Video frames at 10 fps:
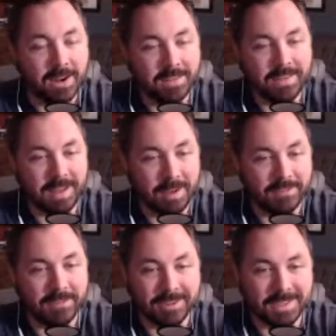I don't even have my
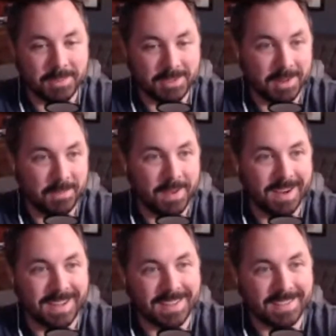first episode of the
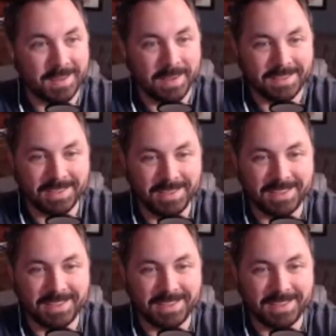podcast up yet. So you